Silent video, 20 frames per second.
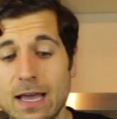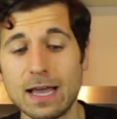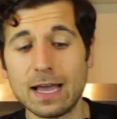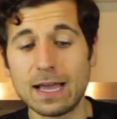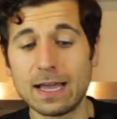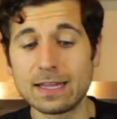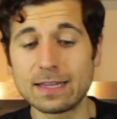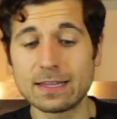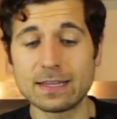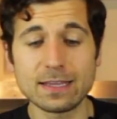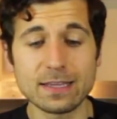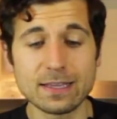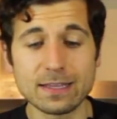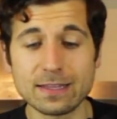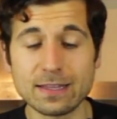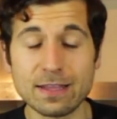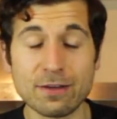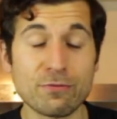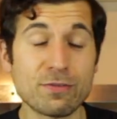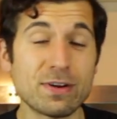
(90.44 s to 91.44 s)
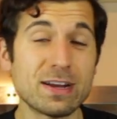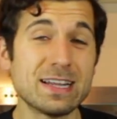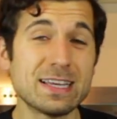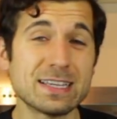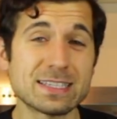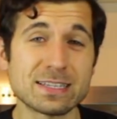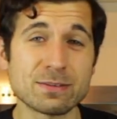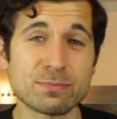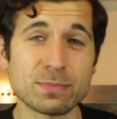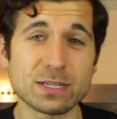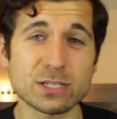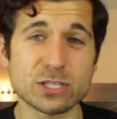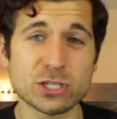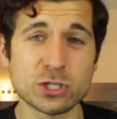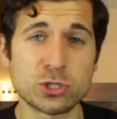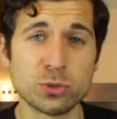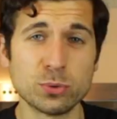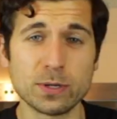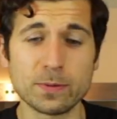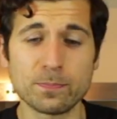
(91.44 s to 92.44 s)
And there really isn't
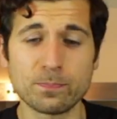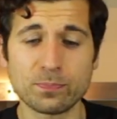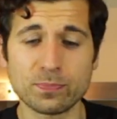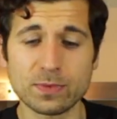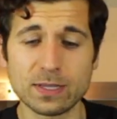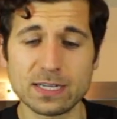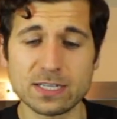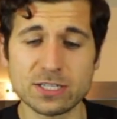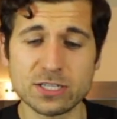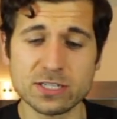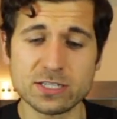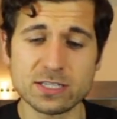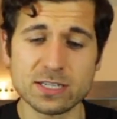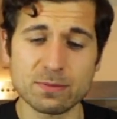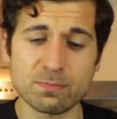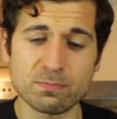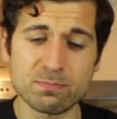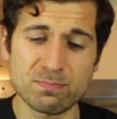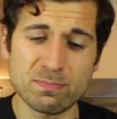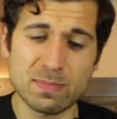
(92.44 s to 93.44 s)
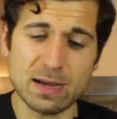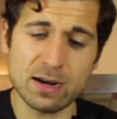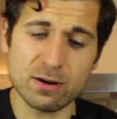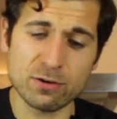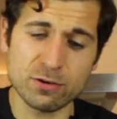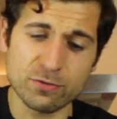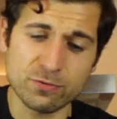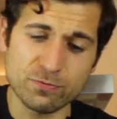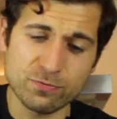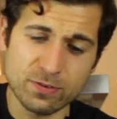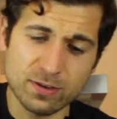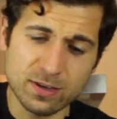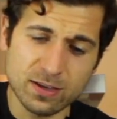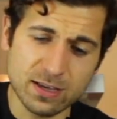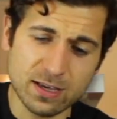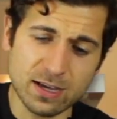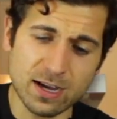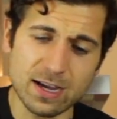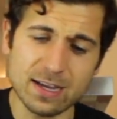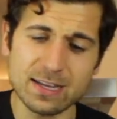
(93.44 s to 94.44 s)
much to it. It's just a matter of
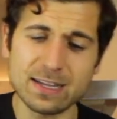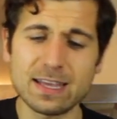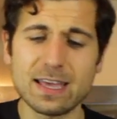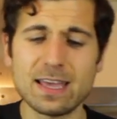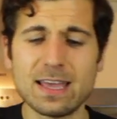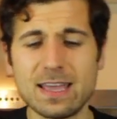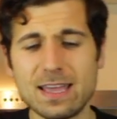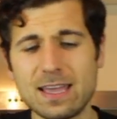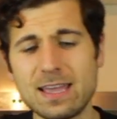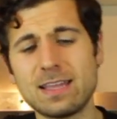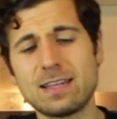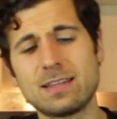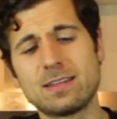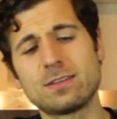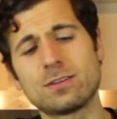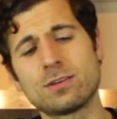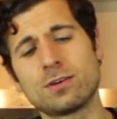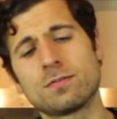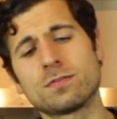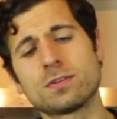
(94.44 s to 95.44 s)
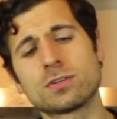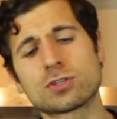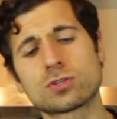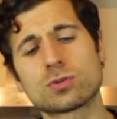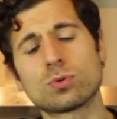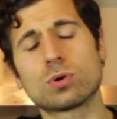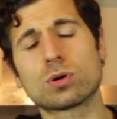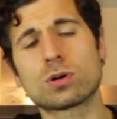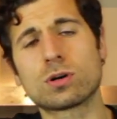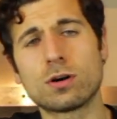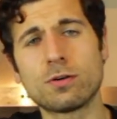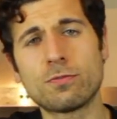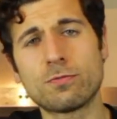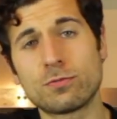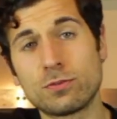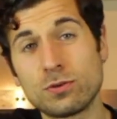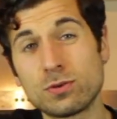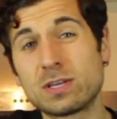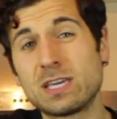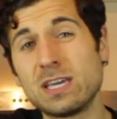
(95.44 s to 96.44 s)
cutting the end of the stalk off.
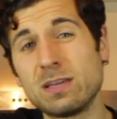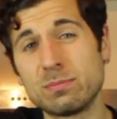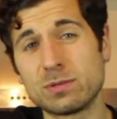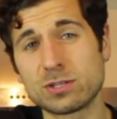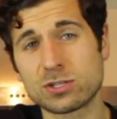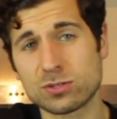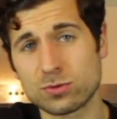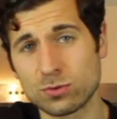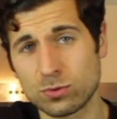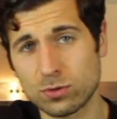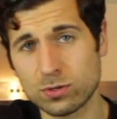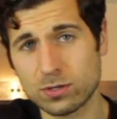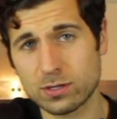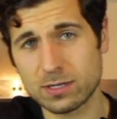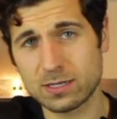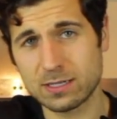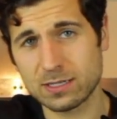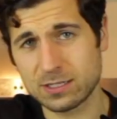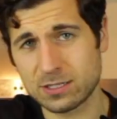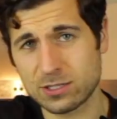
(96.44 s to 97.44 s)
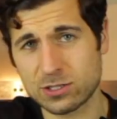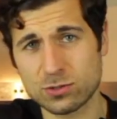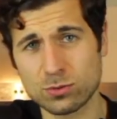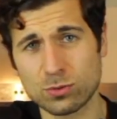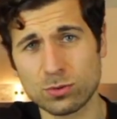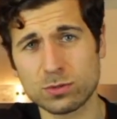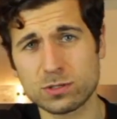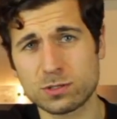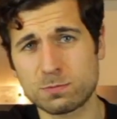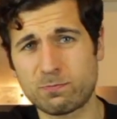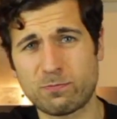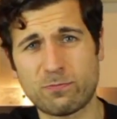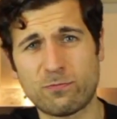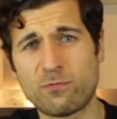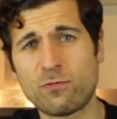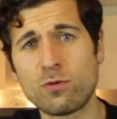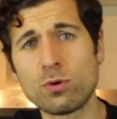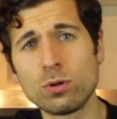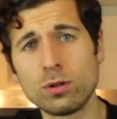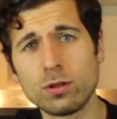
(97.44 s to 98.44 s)
You keep the stalk because the stalk's
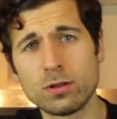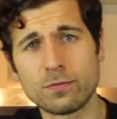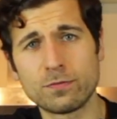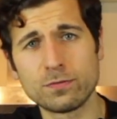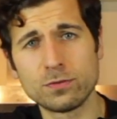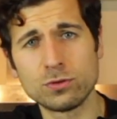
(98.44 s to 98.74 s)
full of